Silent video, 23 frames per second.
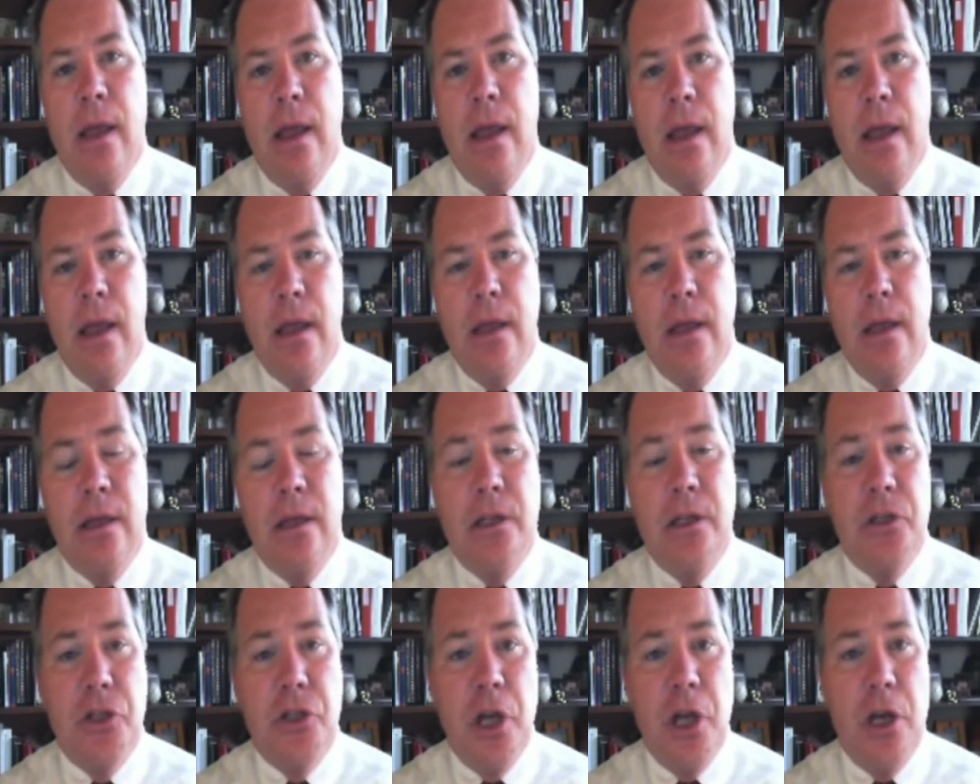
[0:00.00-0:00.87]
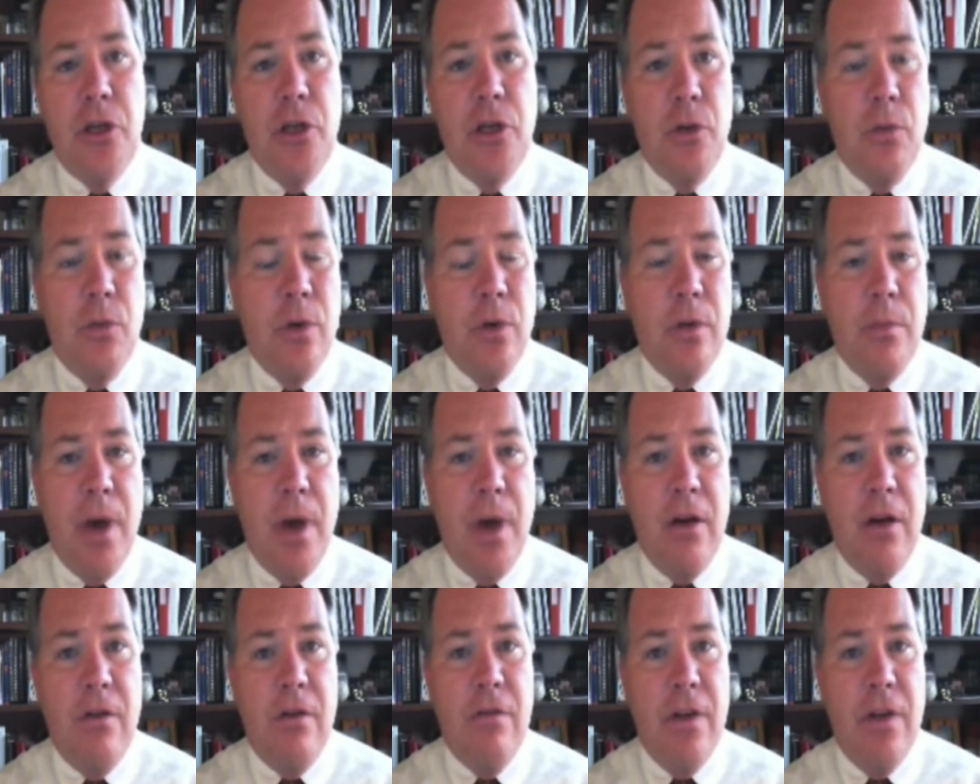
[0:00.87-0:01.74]
And in conjunction with
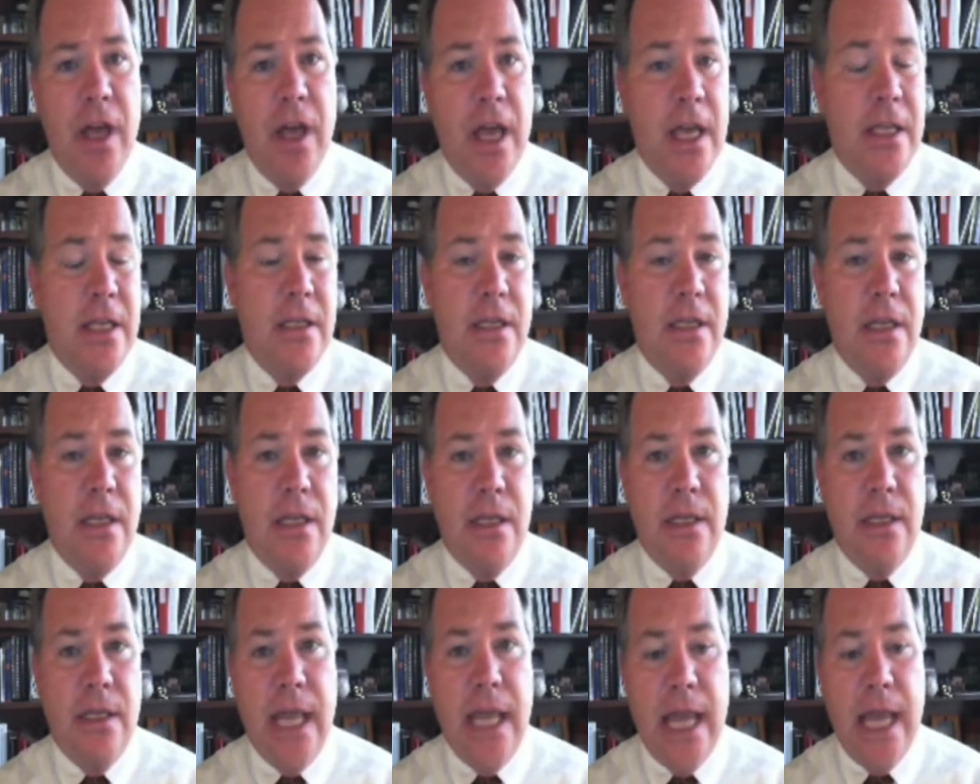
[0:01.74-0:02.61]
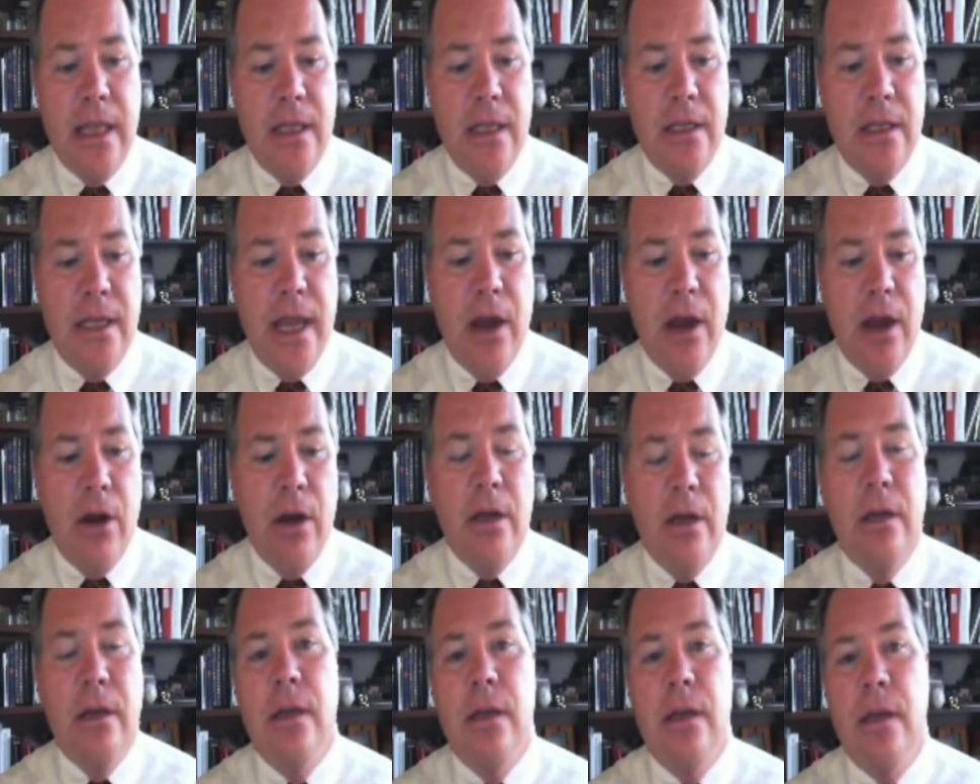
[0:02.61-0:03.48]
Michael Vaezi and Galen
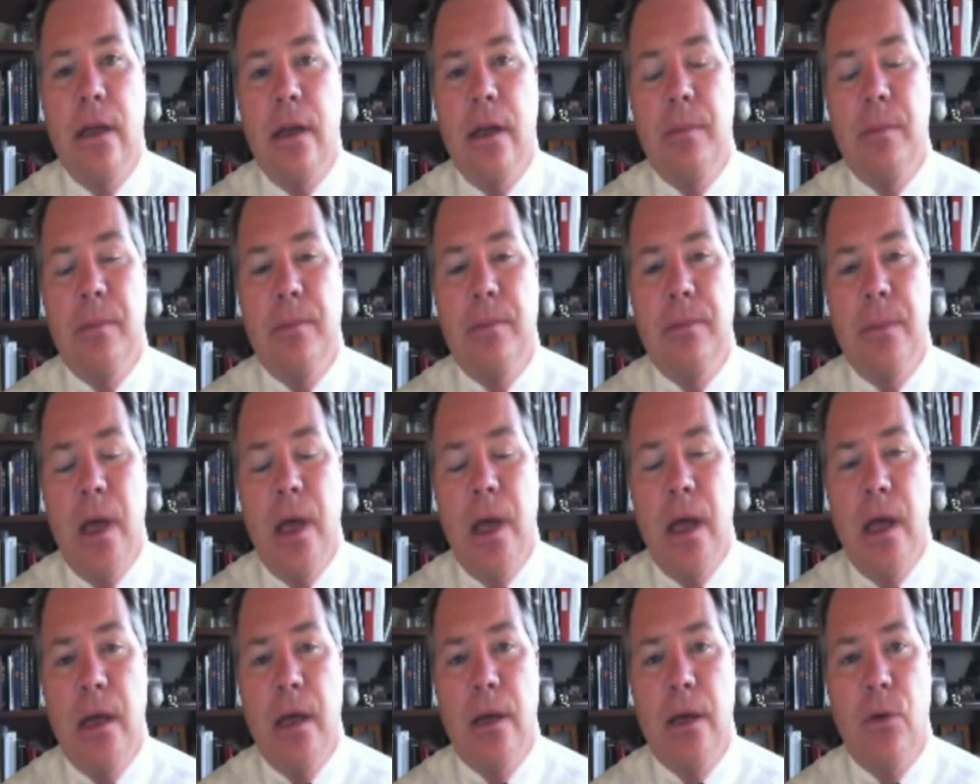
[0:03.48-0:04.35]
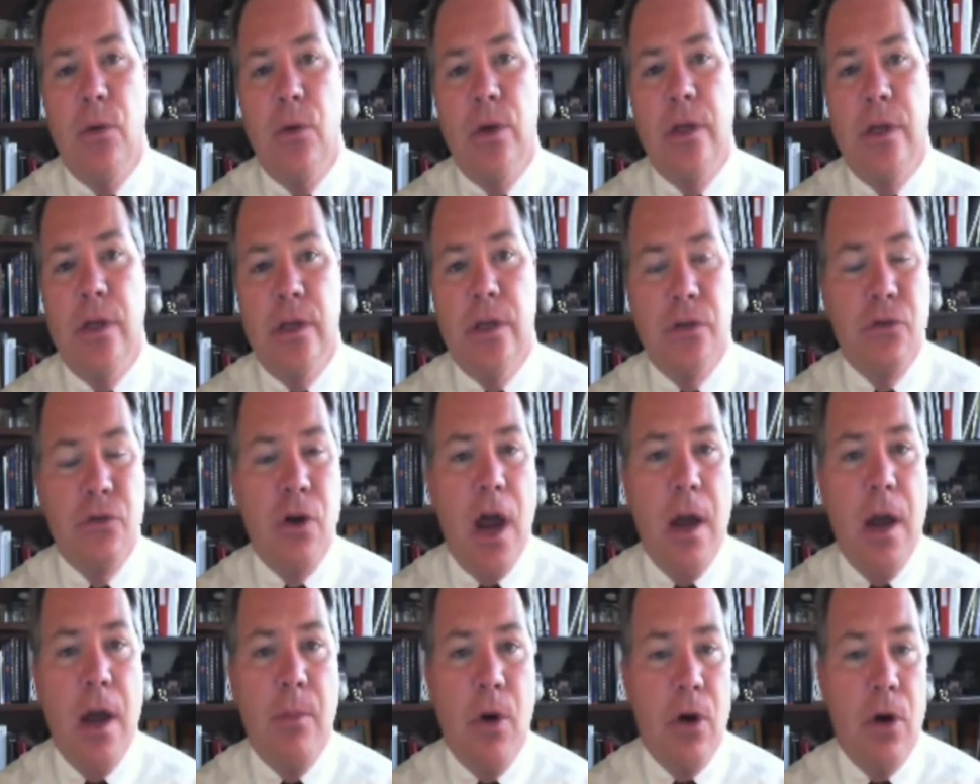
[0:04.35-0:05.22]
Garrett, I'm uh, going to
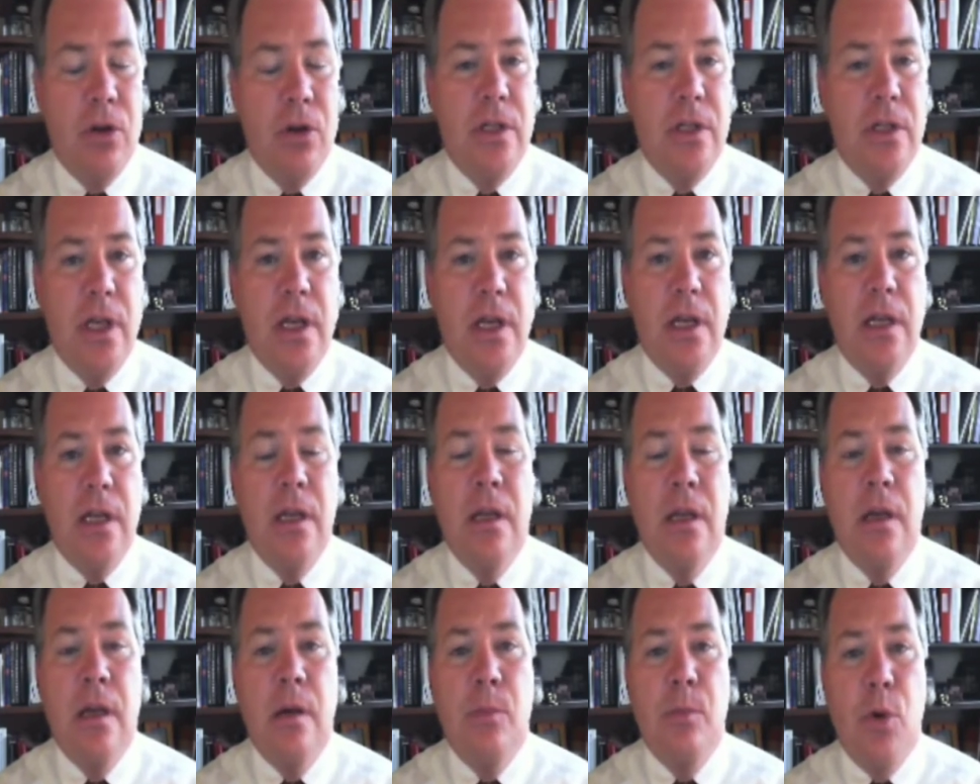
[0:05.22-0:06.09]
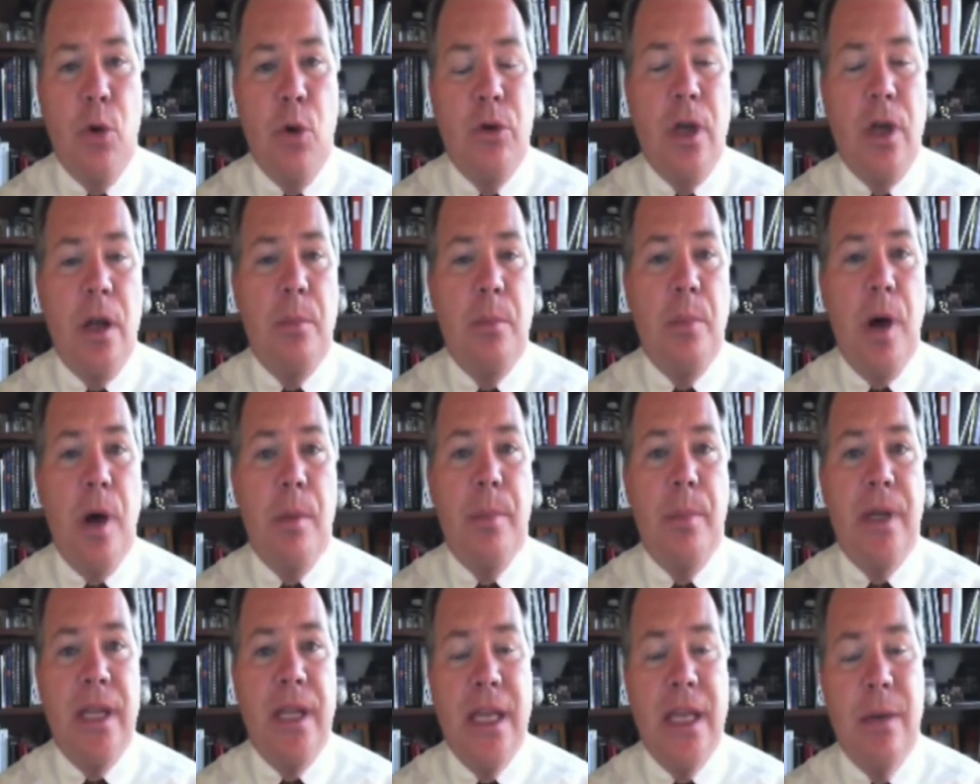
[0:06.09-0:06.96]
describe our study, Proton
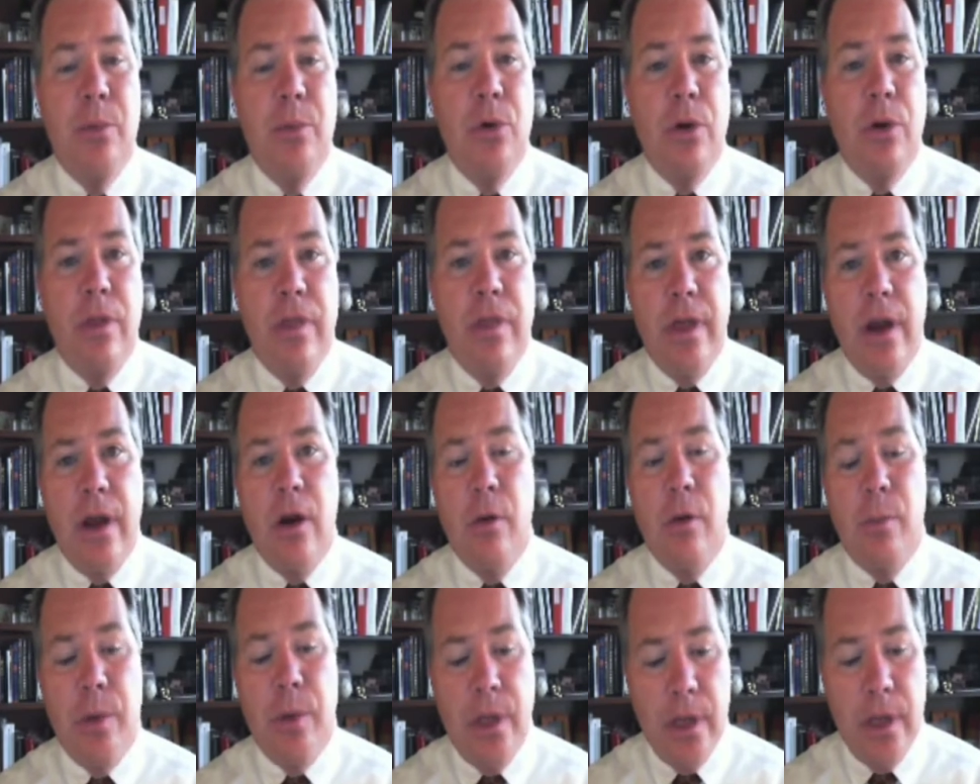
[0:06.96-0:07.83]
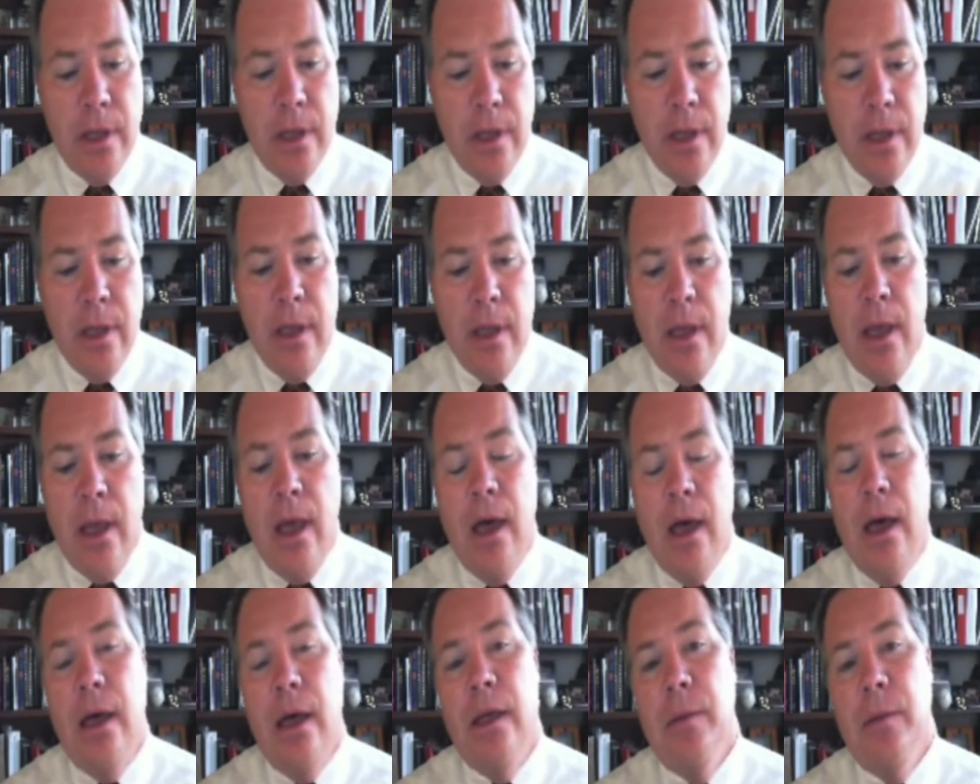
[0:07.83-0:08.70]
Pump Inhibitor Therapy
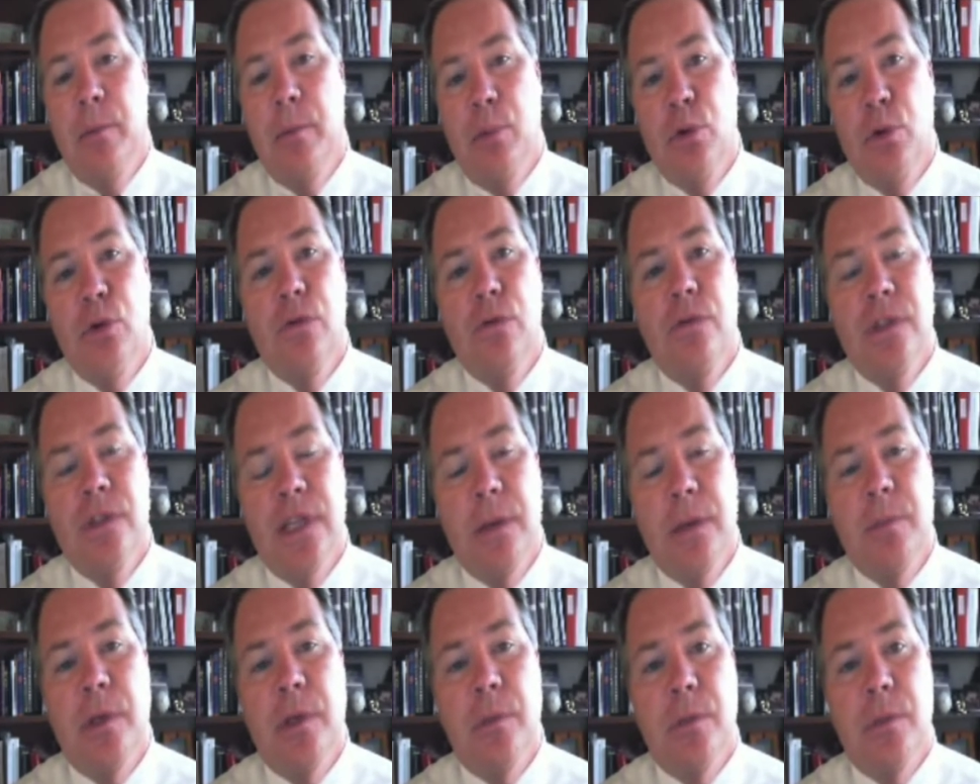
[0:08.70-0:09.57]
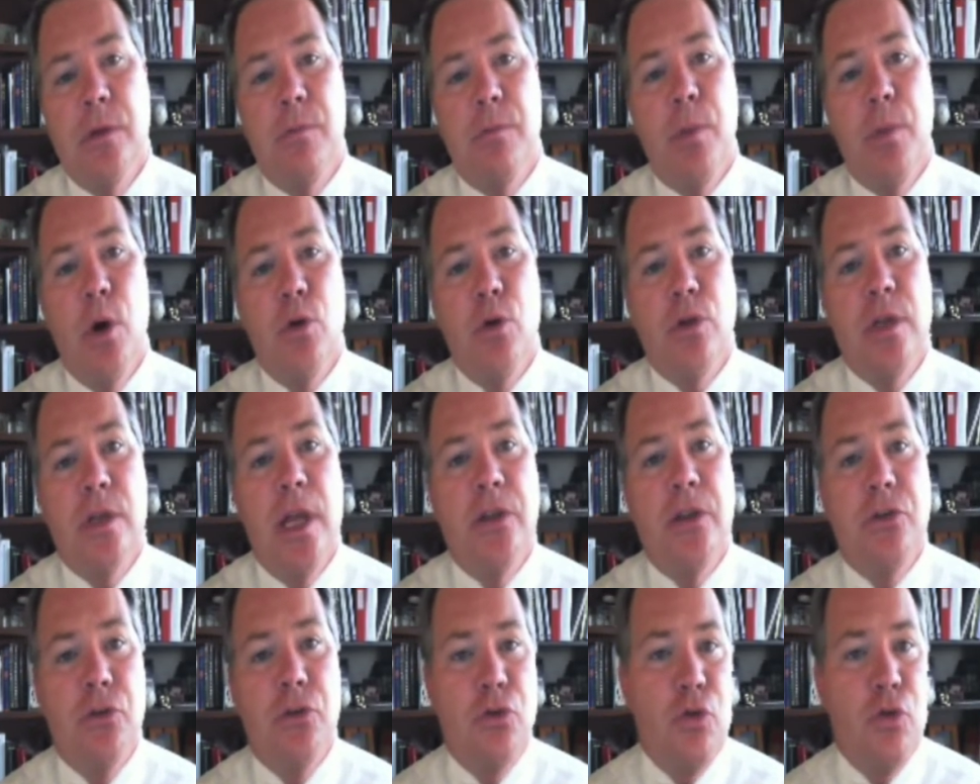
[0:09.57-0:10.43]
uh, Improves Symptoms of
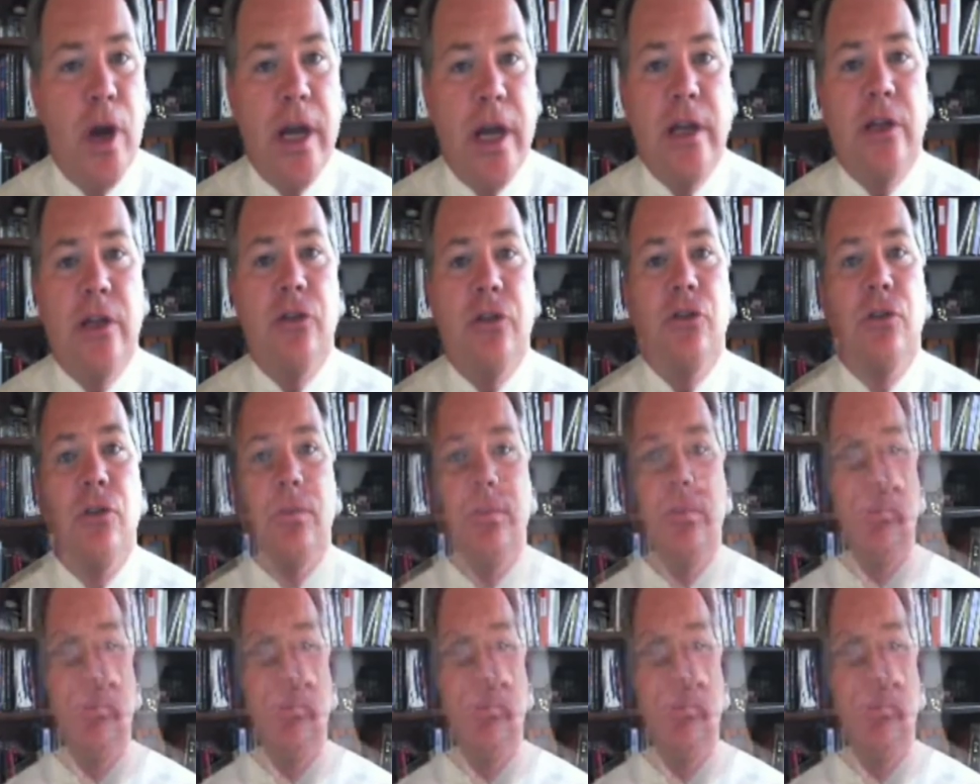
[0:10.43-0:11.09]
Postnasal Drainage.